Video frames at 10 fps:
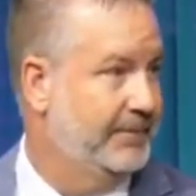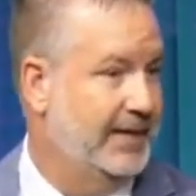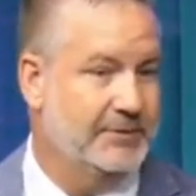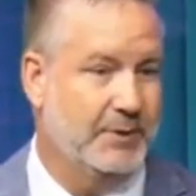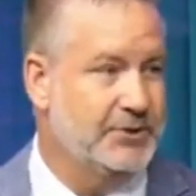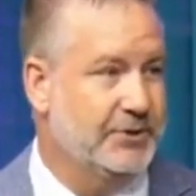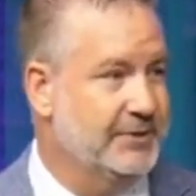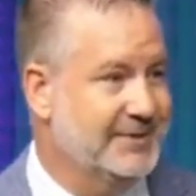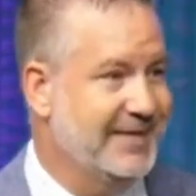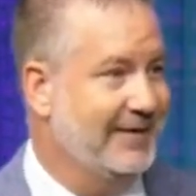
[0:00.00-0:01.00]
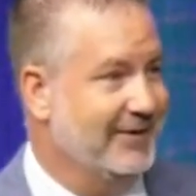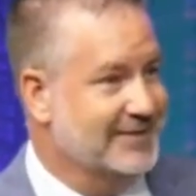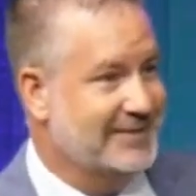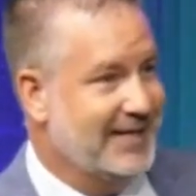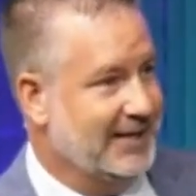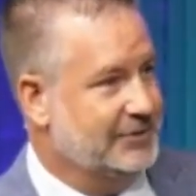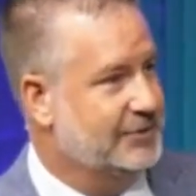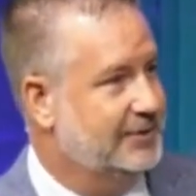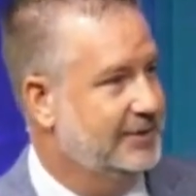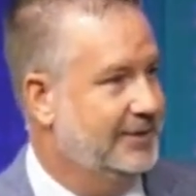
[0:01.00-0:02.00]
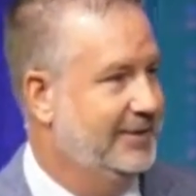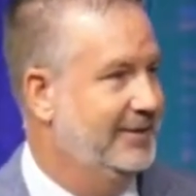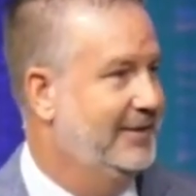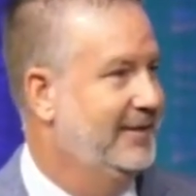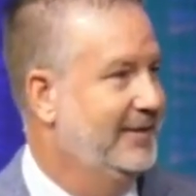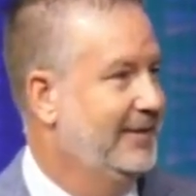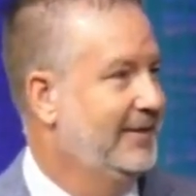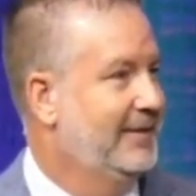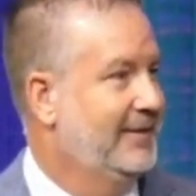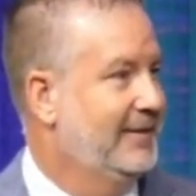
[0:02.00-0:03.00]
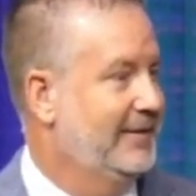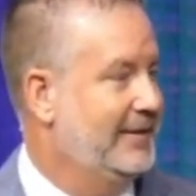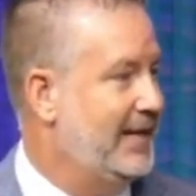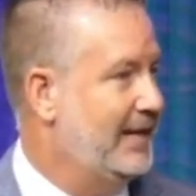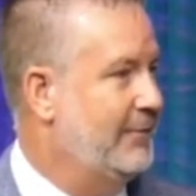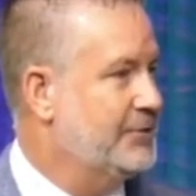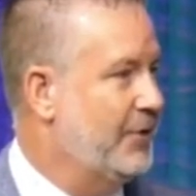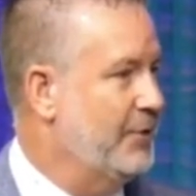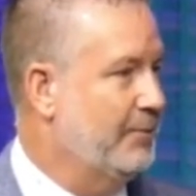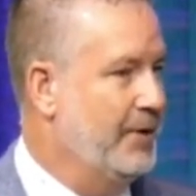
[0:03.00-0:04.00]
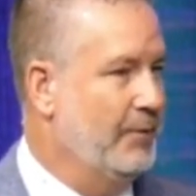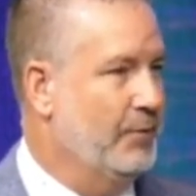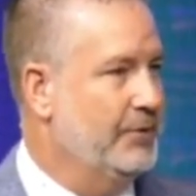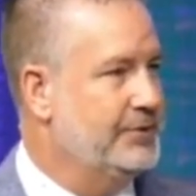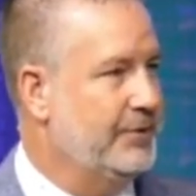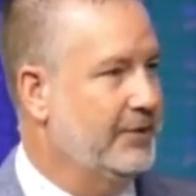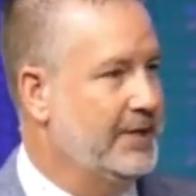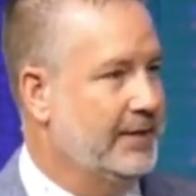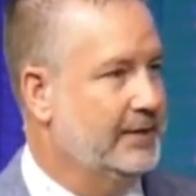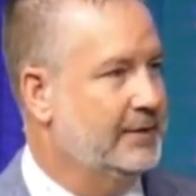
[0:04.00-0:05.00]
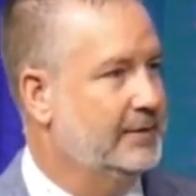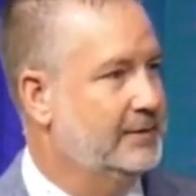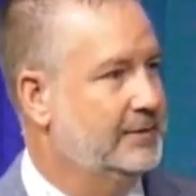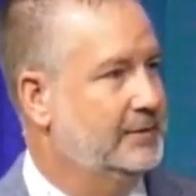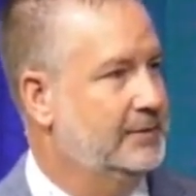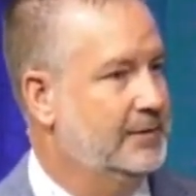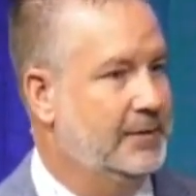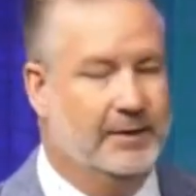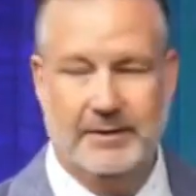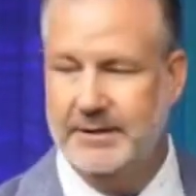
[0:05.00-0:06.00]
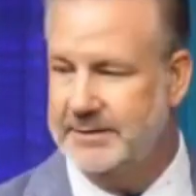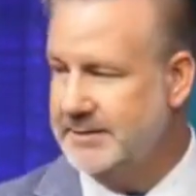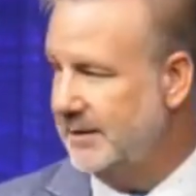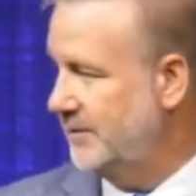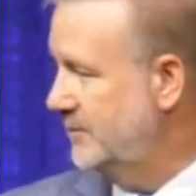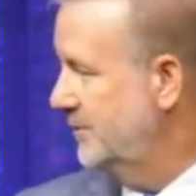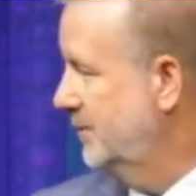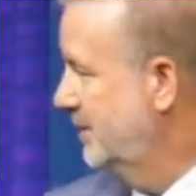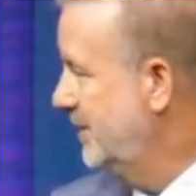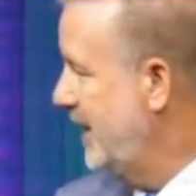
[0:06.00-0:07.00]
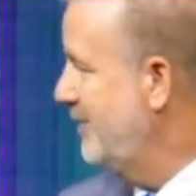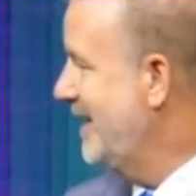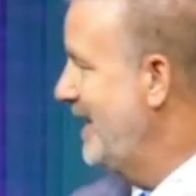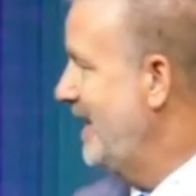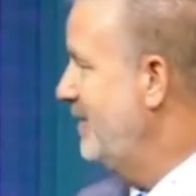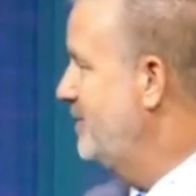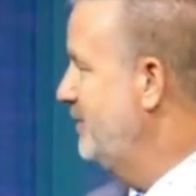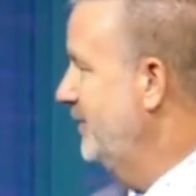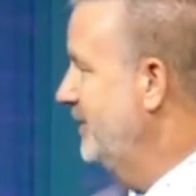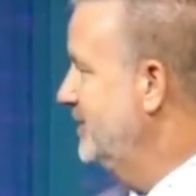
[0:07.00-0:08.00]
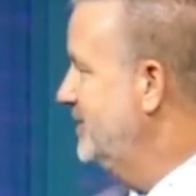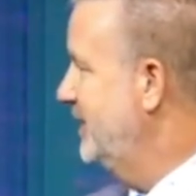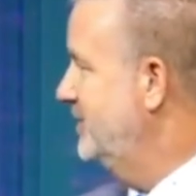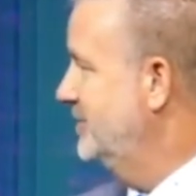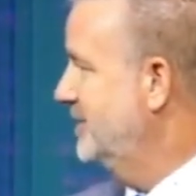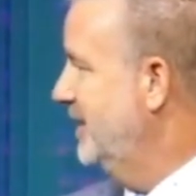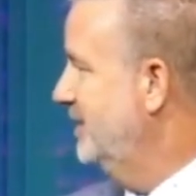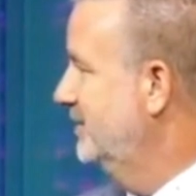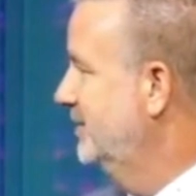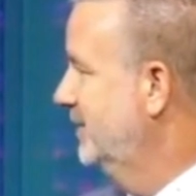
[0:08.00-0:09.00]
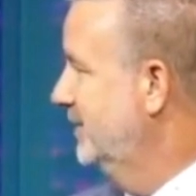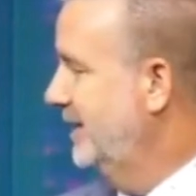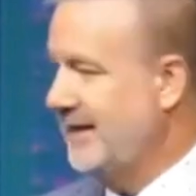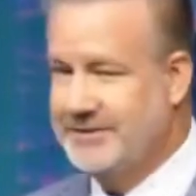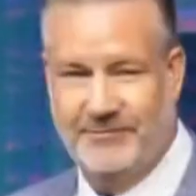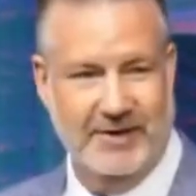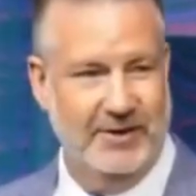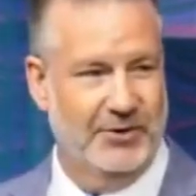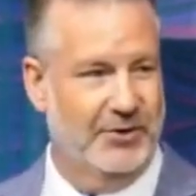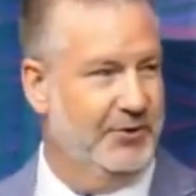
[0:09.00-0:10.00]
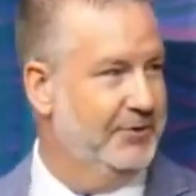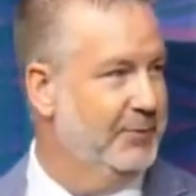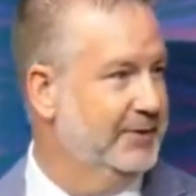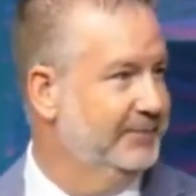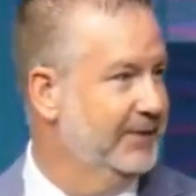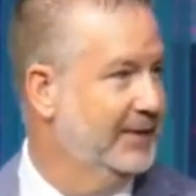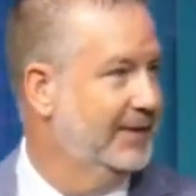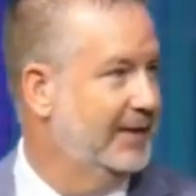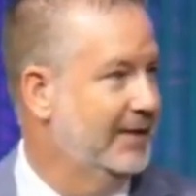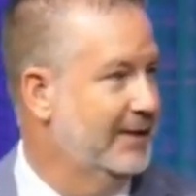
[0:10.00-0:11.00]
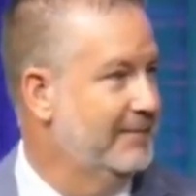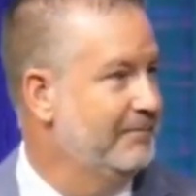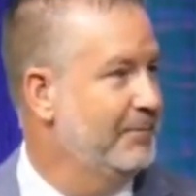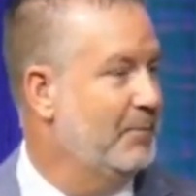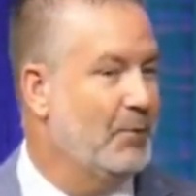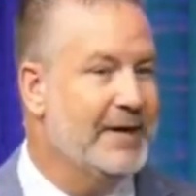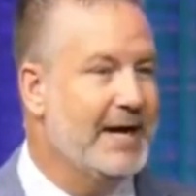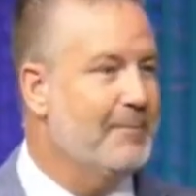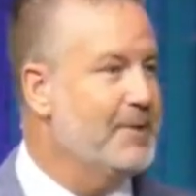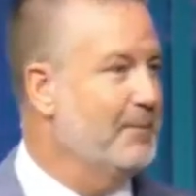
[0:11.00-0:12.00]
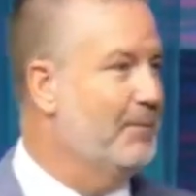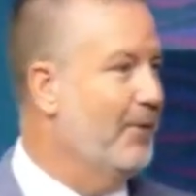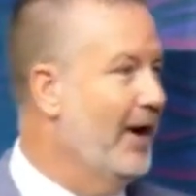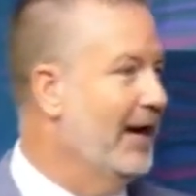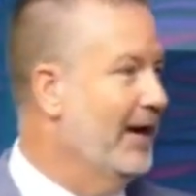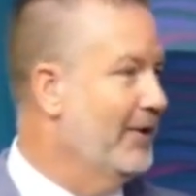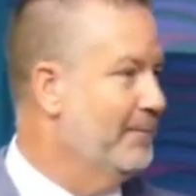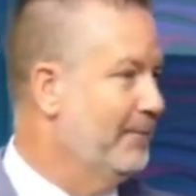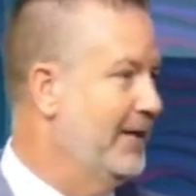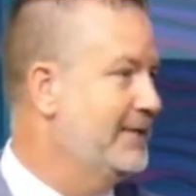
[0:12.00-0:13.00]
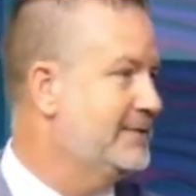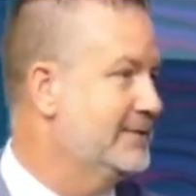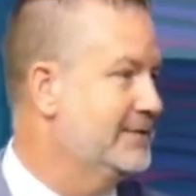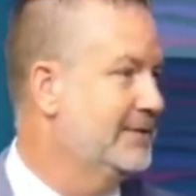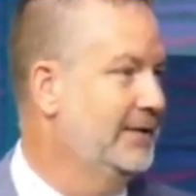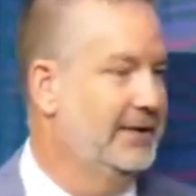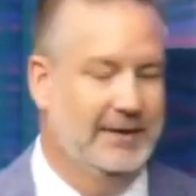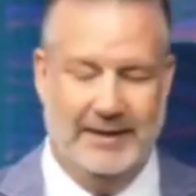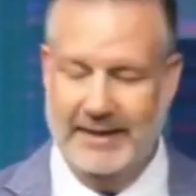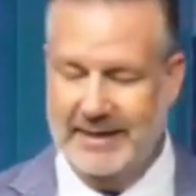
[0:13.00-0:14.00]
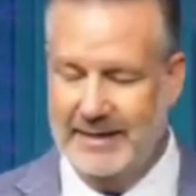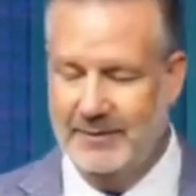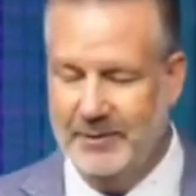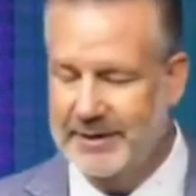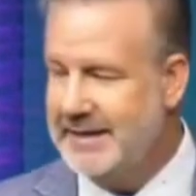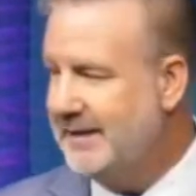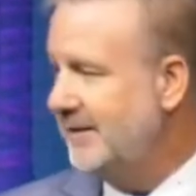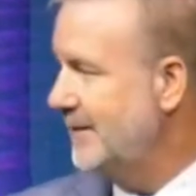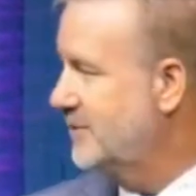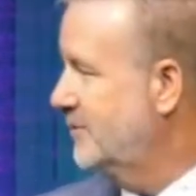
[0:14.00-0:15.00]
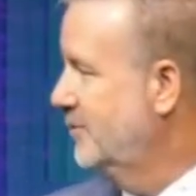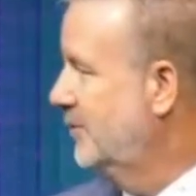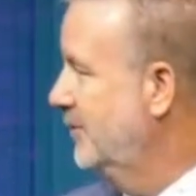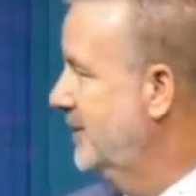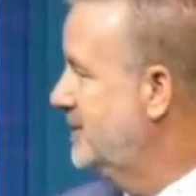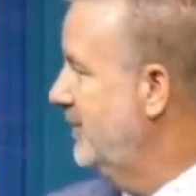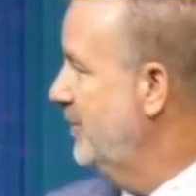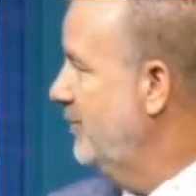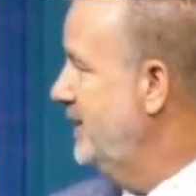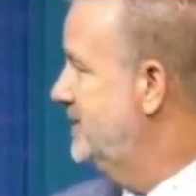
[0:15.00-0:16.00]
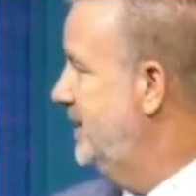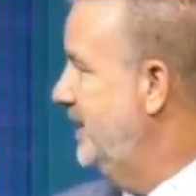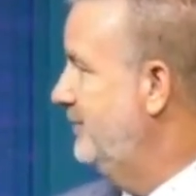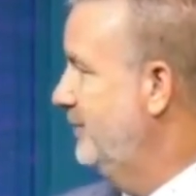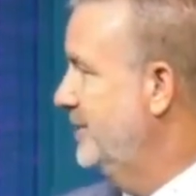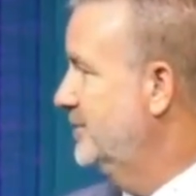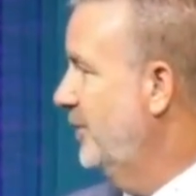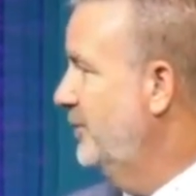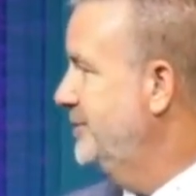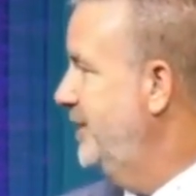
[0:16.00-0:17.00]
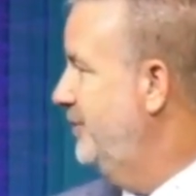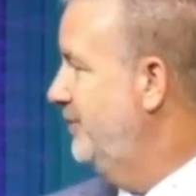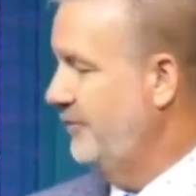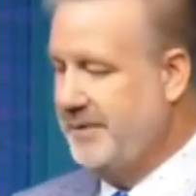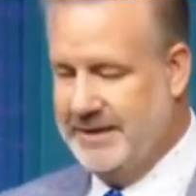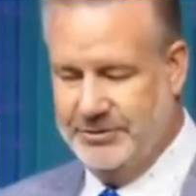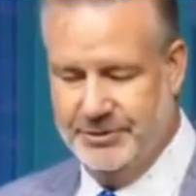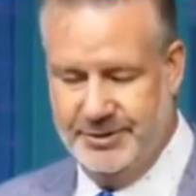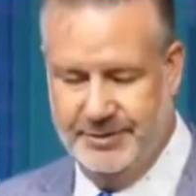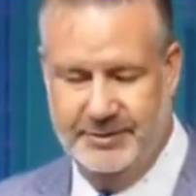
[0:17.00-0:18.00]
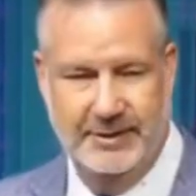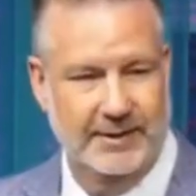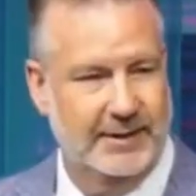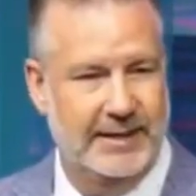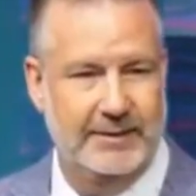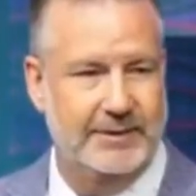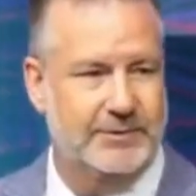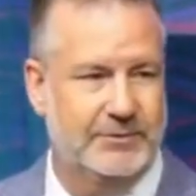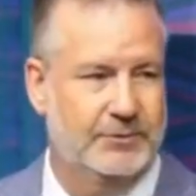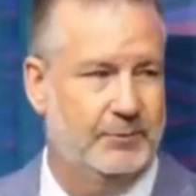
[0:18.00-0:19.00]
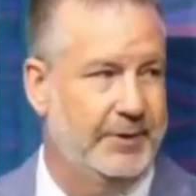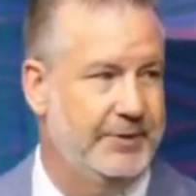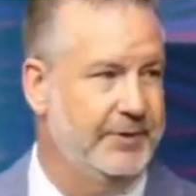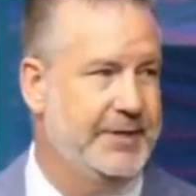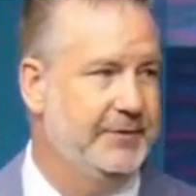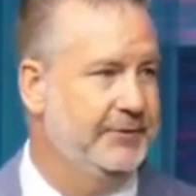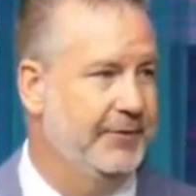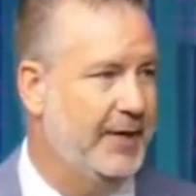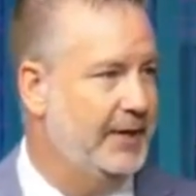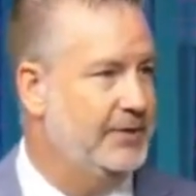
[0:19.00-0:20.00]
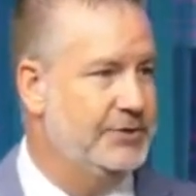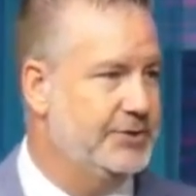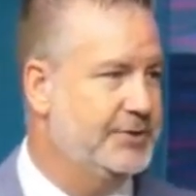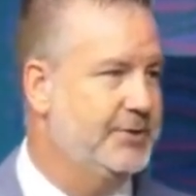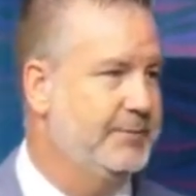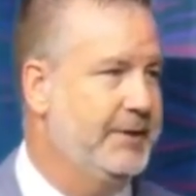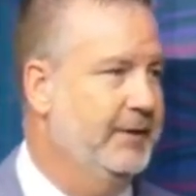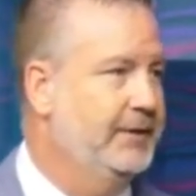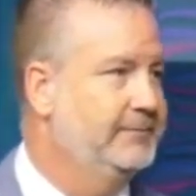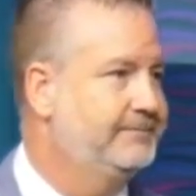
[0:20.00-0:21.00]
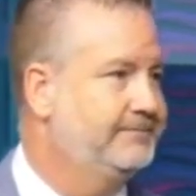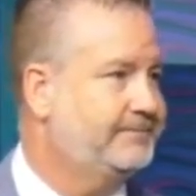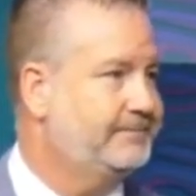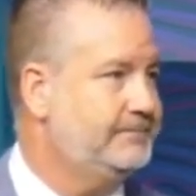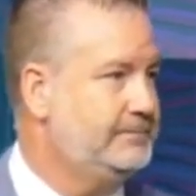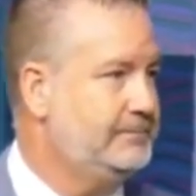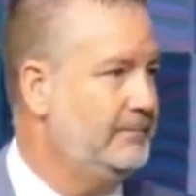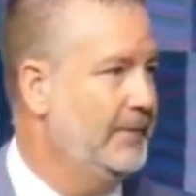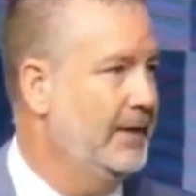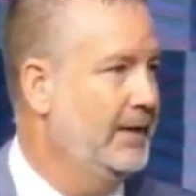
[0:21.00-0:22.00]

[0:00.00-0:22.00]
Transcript: That's why she couldn't stand on the stage. Yeah, it was all the prayer warriors underneath, underneath the stage. Now we can't have people under the stage. It's kind of against fire code, it will. Um, but we can have people praying other places. And again, with Healing School, that's every Wednesday for this whole summer from Pastor Cheryl, Healing School, whether you're healed or not, you should still be here. That's right.